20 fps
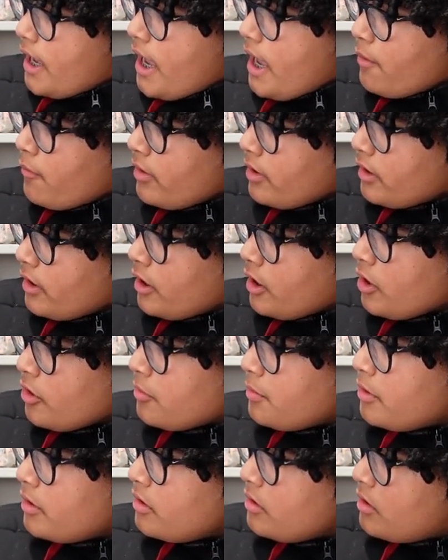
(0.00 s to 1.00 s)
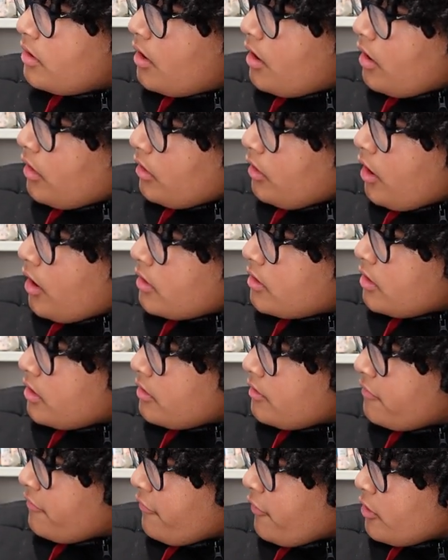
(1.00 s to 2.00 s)
And when Gilbert lost
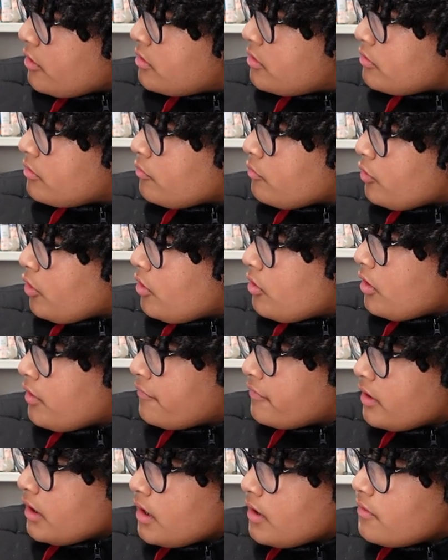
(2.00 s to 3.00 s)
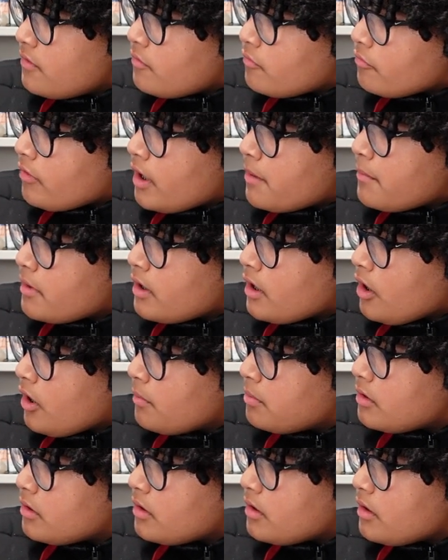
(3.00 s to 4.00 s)
his first row of teeth, Raymond
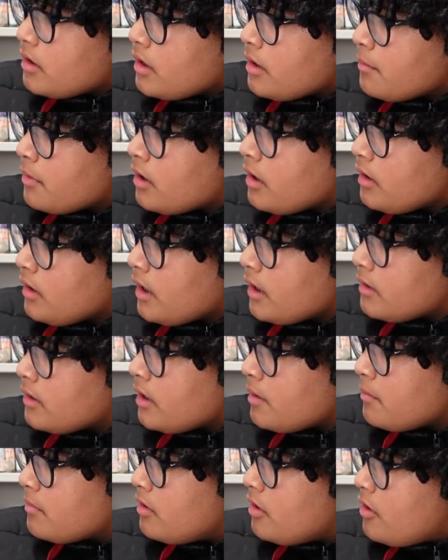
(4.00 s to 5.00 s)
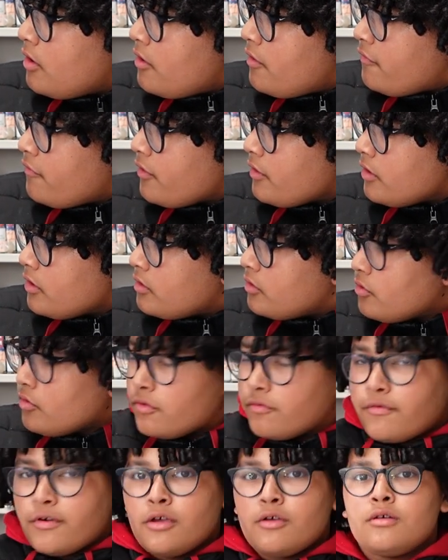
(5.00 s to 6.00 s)
helped him collect them for the
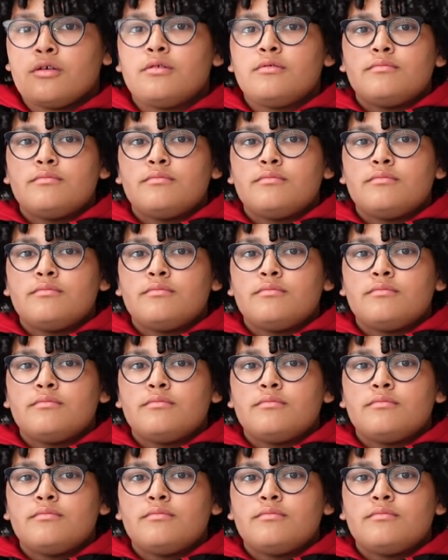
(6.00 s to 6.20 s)
Tooth Fairy.